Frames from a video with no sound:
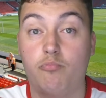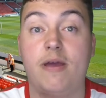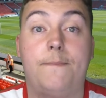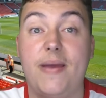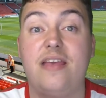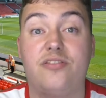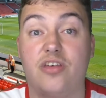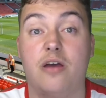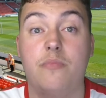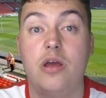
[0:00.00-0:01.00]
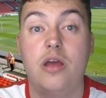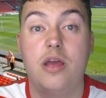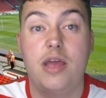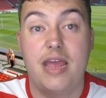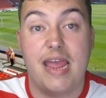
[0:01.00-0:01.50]
We beat them
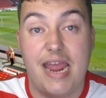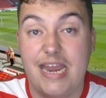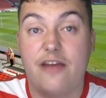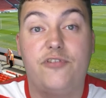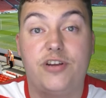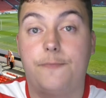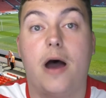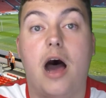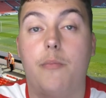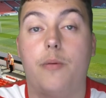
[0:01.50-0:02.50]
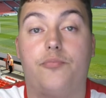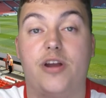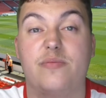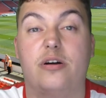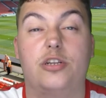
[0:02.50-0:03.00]
in every department,
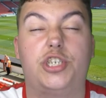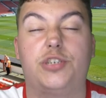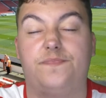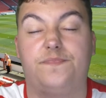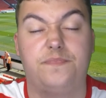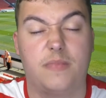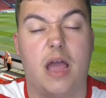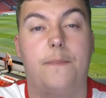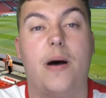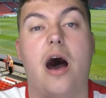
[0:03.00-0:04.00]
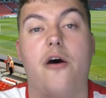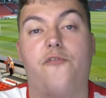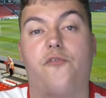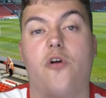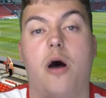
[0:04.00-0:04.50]
pretty much, apart
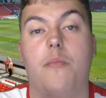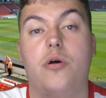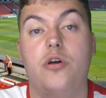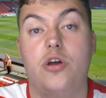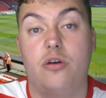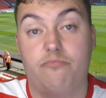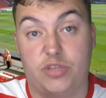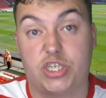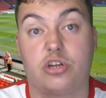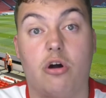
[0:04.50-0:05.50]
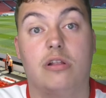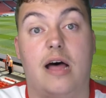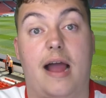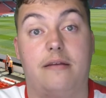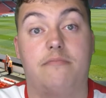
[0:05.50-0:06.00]
from the
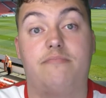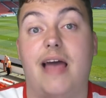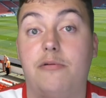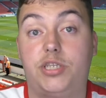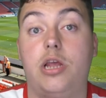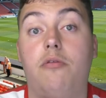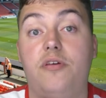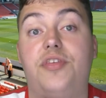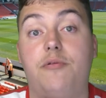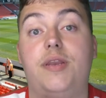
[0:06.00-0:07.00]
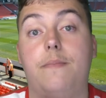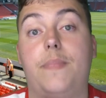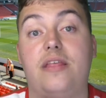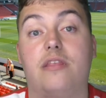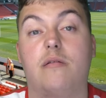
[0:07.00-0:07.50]
scoreline. That was the only thing we didn't
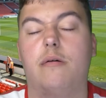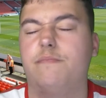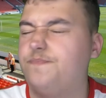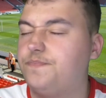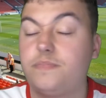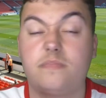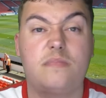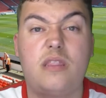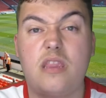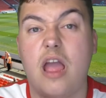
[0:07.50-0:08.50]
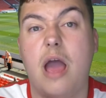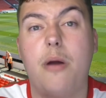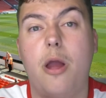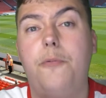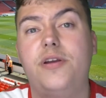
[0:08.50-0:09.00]
beat them on.
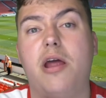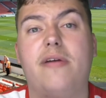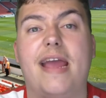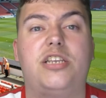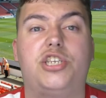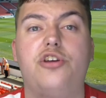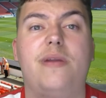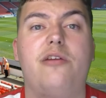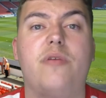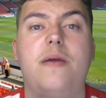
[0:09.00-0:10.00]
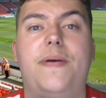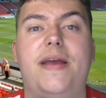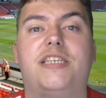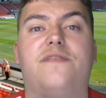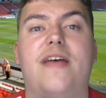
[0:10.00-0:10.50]
I'm hoping we don't get too many
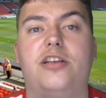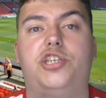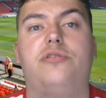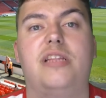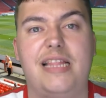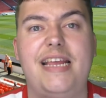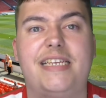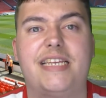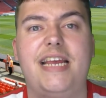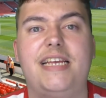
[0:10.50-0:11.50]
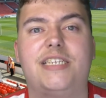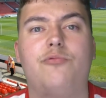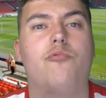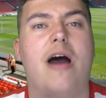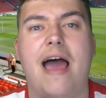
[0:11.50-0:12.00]
repeats of that during the league
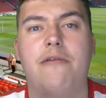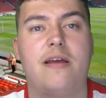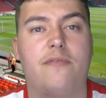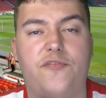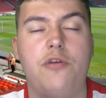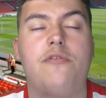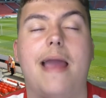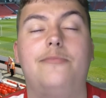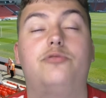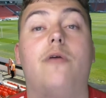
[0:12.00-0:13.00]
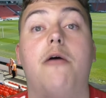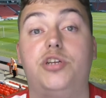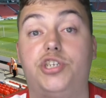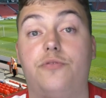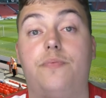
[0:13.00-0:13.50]
season, where we have a few games where we
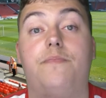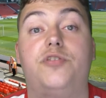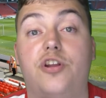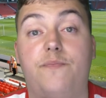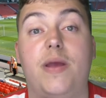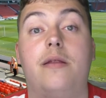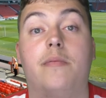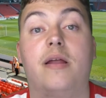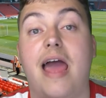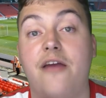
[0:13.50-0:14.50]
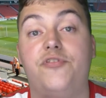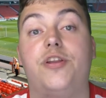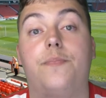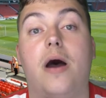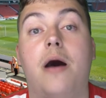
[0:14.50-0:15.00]
should should have beaten them on every
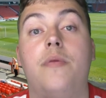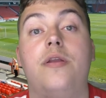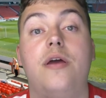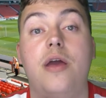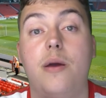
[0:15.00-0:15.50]
department,